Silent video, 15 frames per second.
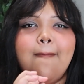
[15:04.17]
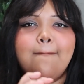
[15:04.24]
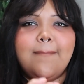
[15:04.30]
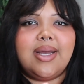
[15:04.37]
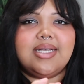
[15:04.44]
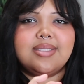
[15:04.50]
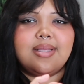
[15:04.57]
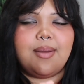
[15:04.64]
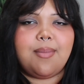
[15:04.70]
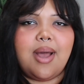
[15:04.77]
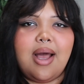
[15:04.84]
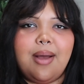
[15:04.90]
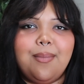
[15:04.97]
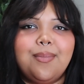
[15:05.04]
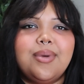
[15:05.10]
mess him
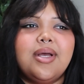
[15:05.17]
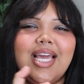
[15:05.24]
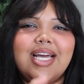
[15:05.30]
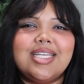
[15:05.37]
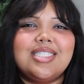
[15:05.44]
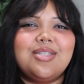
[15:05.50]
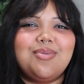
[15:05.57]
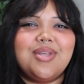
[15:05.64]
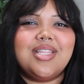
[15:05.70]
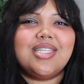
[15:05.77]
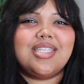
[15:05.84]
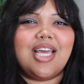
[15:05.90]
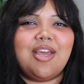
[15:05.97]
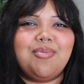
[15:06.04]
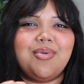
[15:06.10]
up. He has to be the
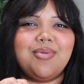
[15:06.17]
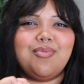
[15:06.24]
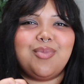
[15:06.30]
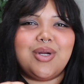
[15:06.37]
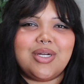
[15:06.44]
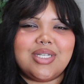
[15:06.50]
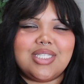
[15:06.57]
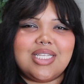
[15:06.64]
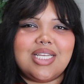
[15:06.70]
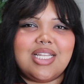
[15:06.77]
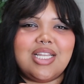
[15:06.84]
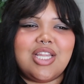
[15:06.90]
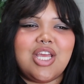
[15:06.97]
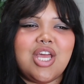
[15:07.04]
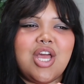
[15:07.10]
type of
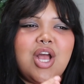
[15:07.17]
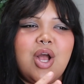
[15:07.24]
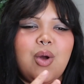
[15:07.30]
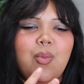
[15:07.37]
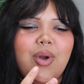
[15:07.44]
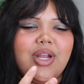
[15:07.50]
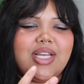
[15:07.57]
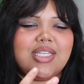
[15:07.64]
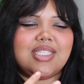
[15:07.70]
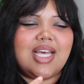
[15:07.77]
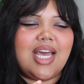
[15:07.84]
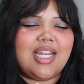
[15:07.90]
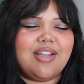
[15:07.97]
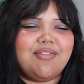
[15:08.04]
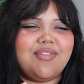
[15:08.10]
person where he's
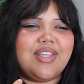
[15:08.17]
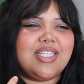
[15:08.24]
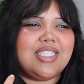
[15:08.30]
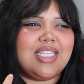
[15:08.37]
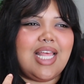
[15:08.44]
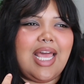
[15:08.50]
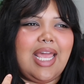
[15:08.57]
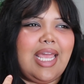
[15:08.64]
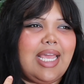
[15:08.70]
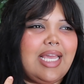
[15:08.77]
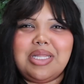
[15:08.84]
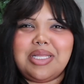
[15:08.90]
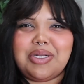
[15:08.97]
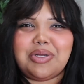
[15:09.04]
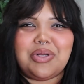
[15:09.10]
kind of this like
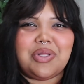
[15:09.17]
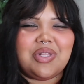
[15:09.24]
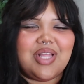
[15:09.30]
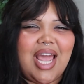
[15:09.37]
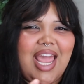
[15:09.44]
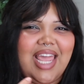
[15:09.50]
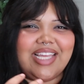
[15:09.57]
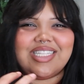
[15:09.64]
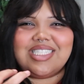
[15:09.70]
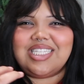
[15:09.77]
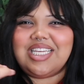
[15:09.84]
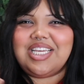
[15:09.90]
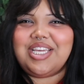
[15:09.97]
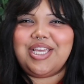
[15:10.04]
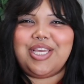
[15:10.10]
political
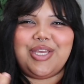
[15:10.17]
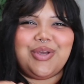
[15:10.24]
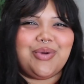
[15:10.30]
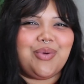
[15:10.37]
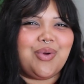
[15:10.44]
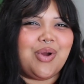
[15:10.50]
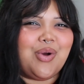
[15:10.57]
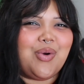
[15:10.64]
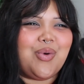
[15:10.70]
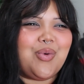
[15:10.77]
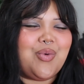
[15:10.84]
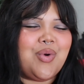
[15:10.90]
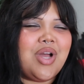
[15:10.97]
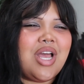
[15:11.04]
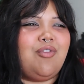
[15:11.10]

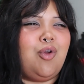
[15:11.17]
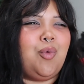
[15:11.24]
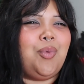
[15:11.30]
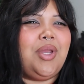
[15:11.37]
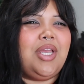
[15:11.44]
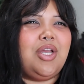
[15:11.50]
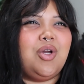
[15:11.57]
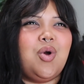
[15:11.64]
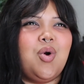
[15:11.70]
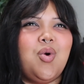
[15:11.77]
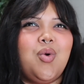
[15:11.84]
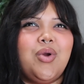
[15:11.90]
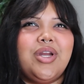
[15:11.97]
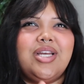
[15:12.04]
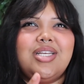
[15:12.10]
anti-hero, Greek
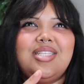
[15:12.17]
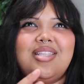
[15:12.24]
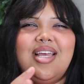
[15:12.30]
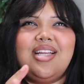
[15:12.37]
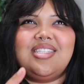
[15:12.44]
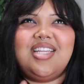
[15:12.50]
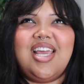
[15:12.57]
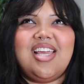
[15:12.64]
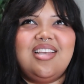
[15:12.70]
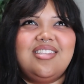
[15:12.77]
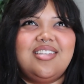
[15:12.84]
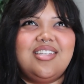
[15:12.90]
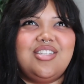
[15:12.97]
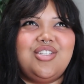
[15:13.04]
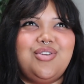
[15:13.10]
chorus that takes
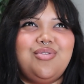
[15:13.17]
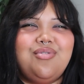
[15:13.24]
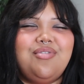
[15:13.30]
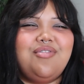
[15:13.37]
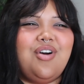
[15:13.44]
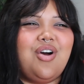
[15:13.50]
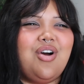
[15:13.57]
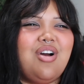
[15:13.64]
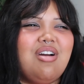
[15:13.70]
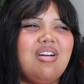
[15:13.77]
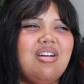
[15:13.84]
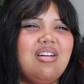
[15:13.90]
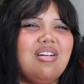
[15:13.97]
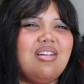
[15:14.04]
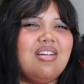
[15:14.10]
it too
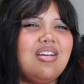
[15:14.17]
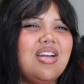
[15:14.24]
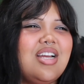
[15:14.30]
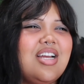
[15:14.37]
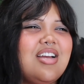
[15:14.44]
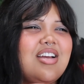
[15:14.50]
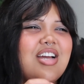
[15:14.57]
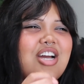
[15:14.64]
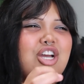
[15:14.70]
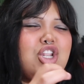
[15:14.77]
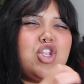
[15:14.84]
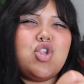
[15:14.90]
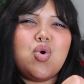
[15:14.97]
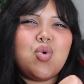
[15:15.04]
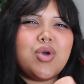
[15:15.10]
far,
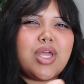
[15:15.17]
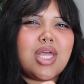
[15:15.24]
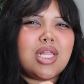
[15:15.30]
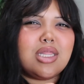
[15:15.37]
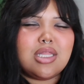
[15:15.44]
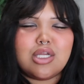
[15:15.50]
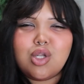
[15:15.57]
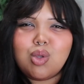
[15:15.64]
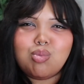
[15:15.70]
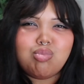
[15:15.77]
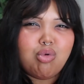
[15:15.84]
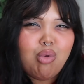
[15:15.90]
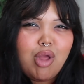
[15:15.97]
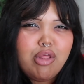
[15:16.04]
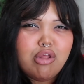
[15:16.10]
annoying little
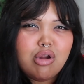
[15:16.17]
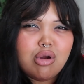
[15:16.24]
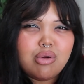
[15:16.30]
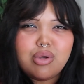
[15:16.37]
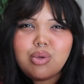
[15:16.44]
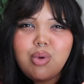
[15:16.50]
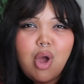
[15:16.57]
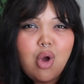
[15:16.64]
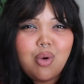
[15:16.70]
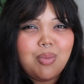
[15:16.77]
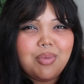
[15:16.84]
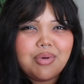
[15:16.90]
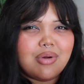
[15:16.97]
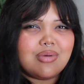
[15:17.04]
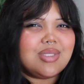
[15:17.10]
brother who you
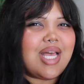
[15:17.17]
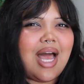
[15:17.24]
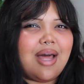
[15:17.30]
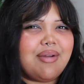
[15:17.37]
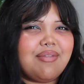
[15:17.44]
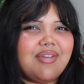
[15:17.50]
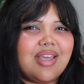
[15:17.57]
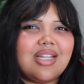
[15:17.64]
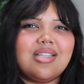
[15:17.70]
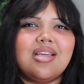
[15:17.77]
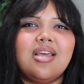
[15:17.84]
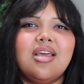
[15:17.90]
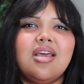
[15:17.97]
hope grows out of it.